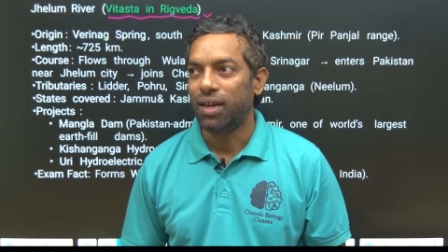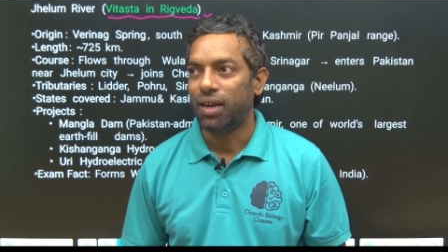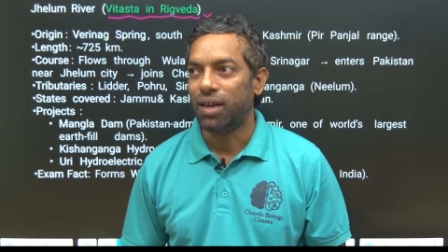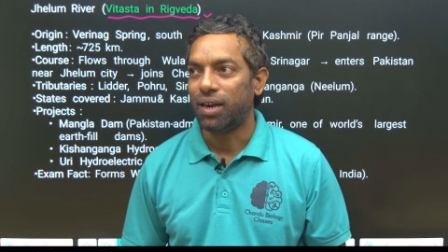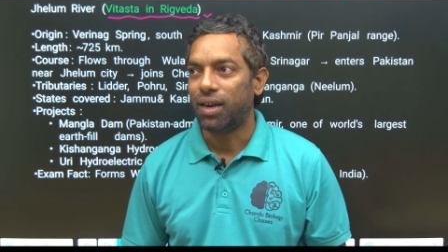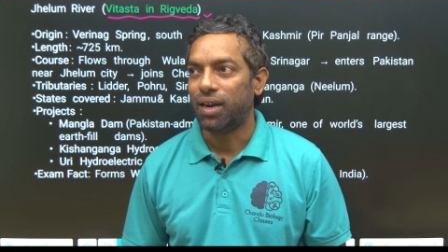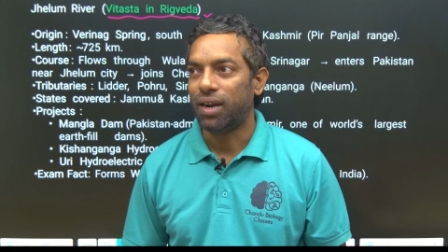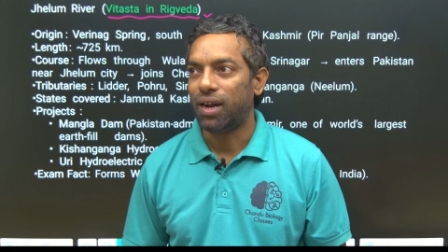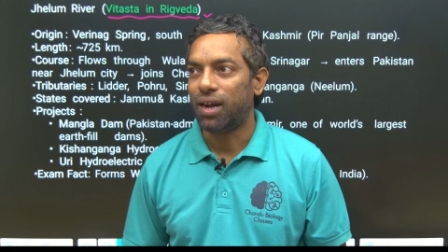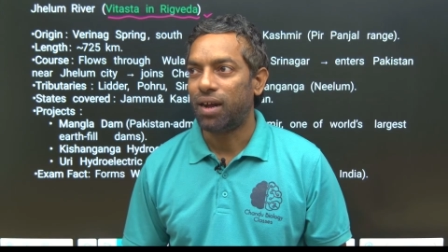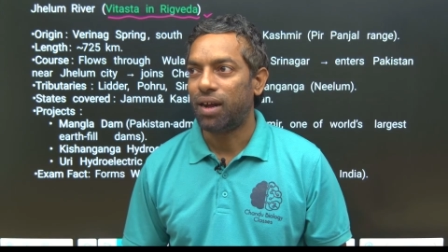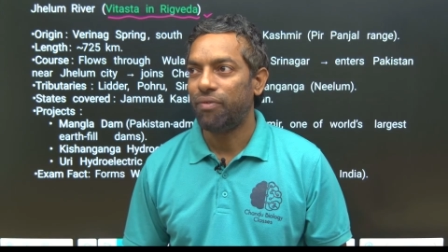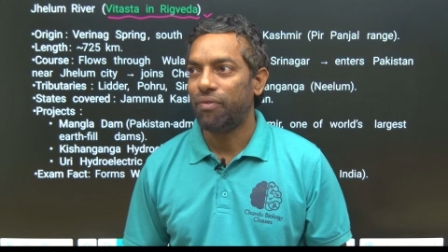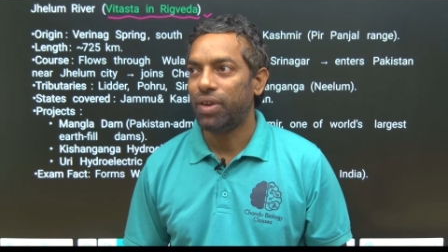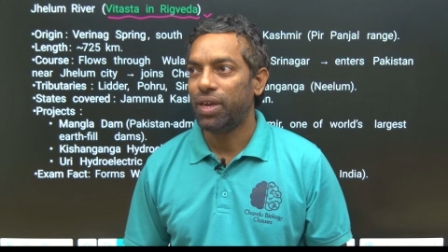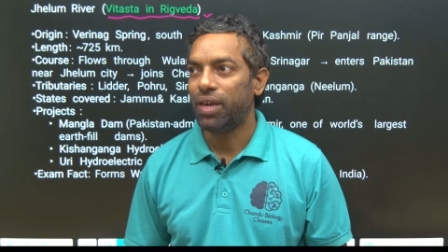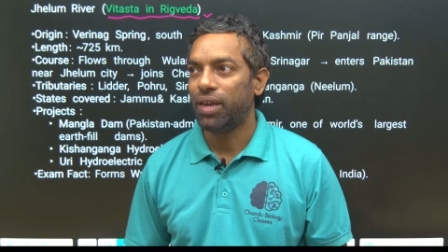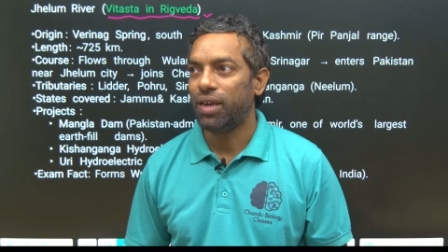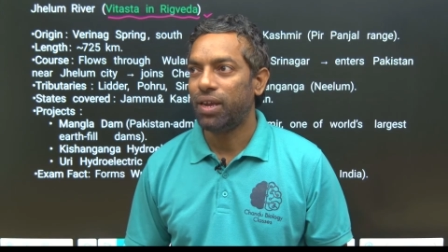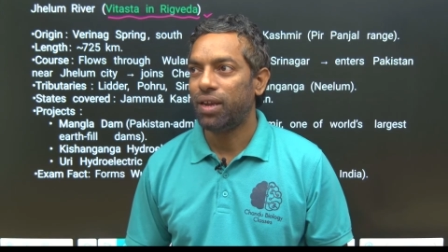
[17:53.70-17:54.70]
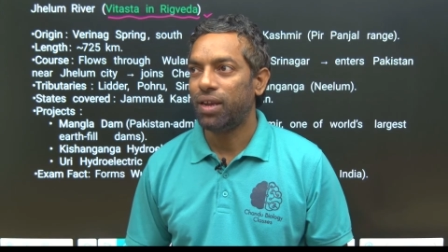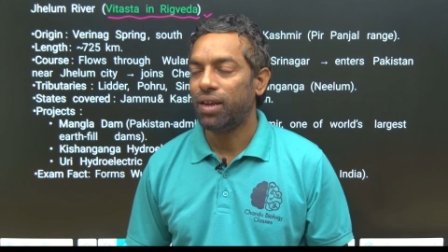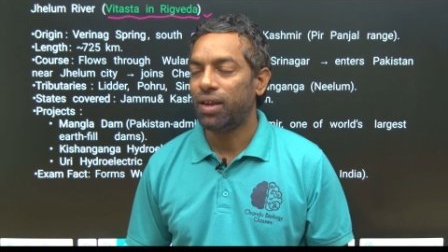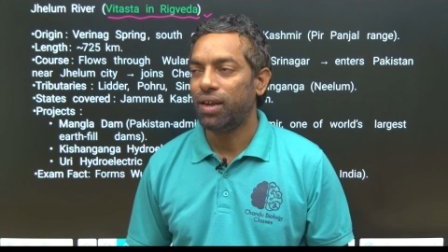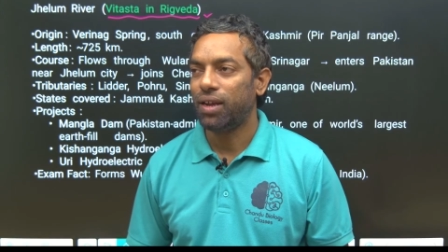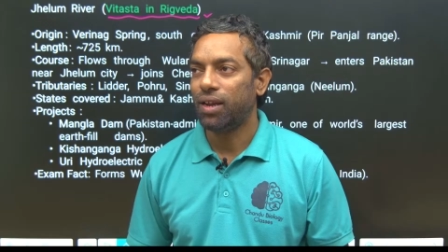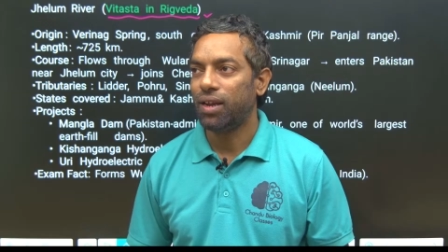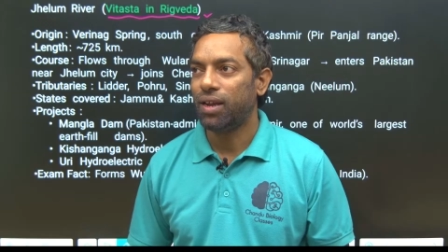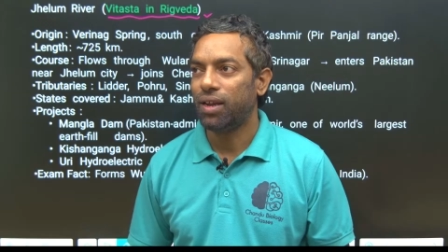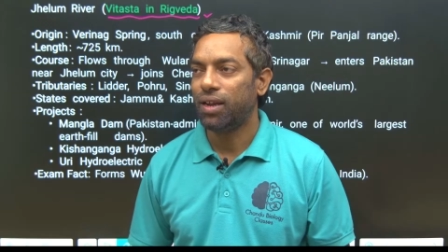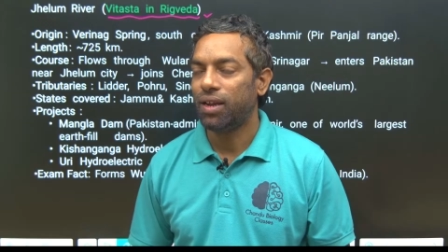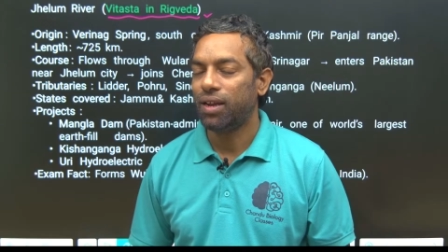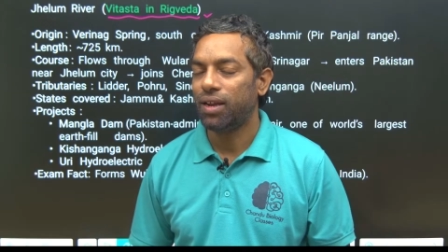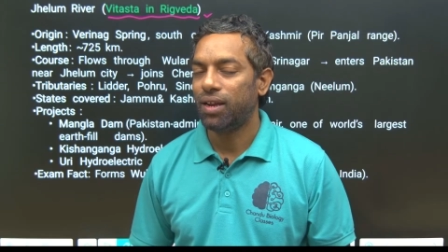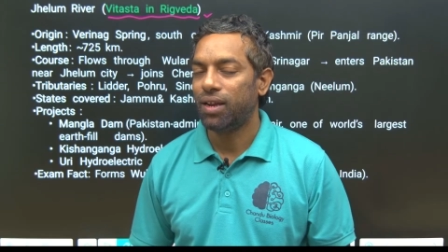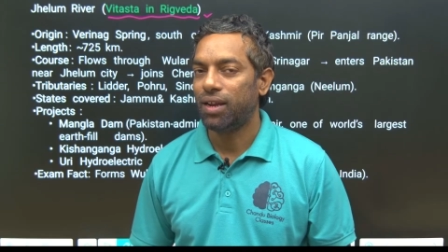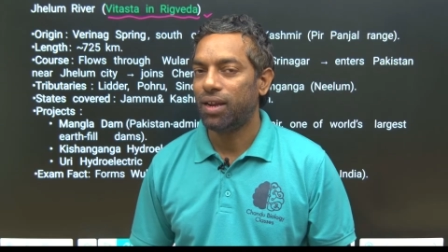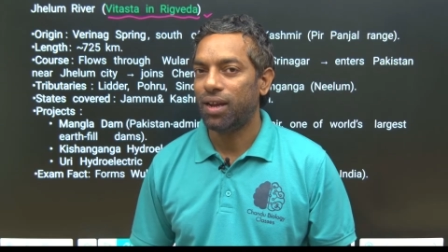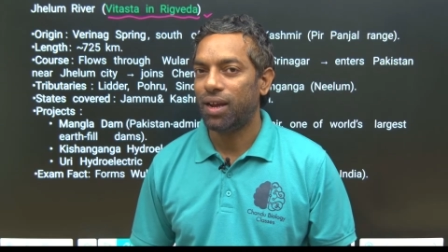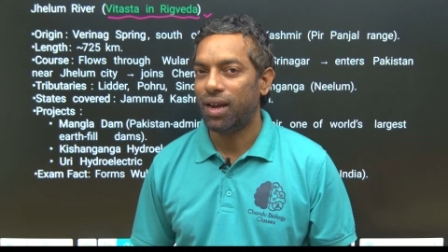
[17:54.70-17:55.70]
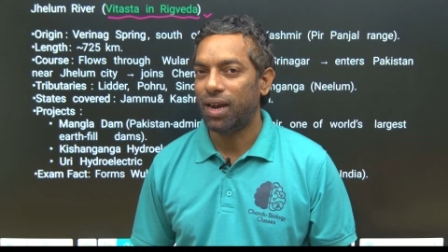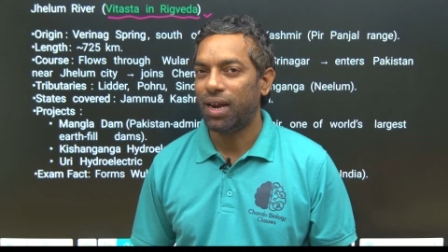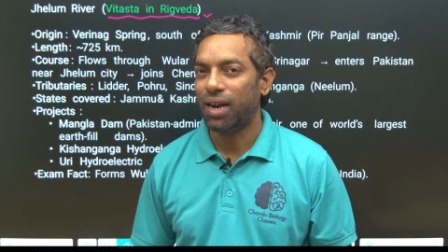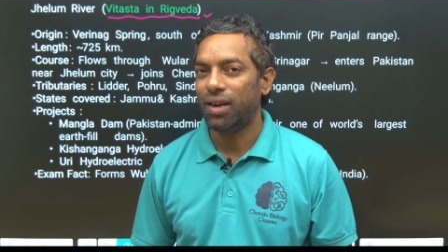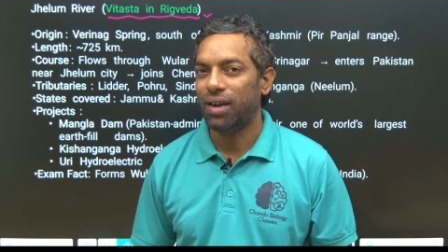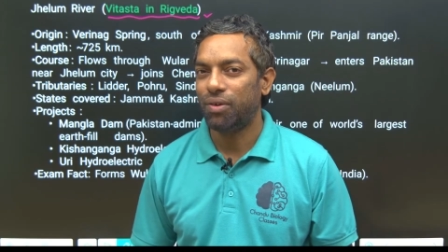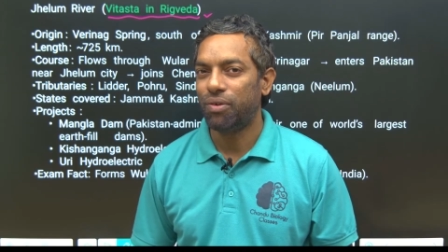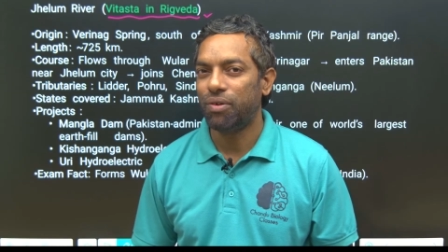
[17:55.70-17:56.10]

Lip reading: Ravi, yeah, I